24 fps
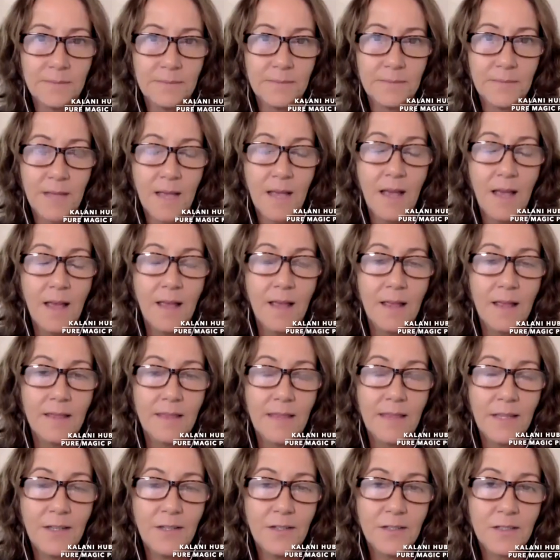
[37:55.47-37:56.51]
So,
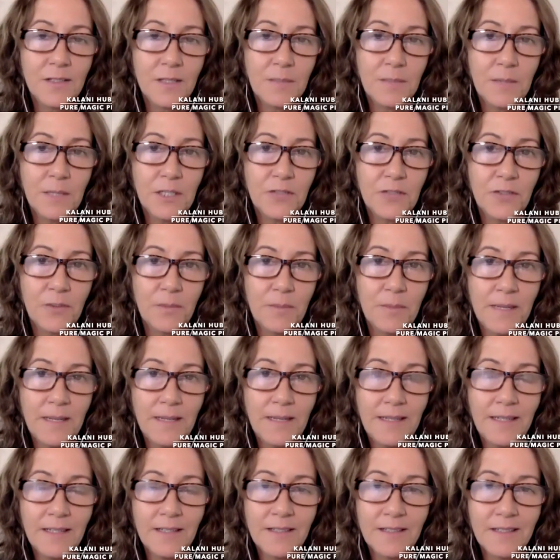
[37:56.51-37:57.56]
thank you so much for
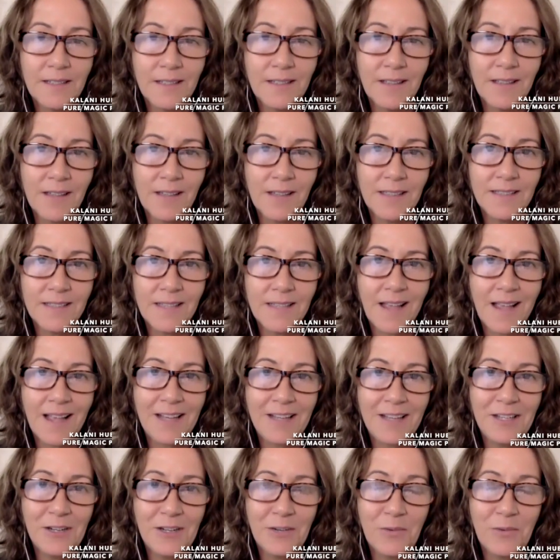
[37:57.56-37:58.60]
being here, Kalani. Say hi
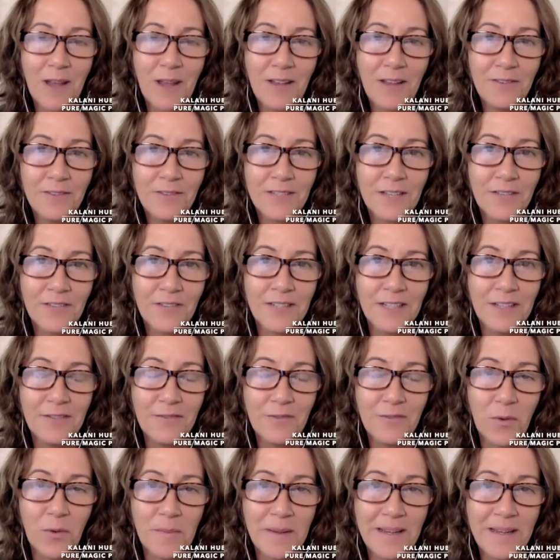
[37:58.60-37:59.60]
to your wife, Stephanie, for me.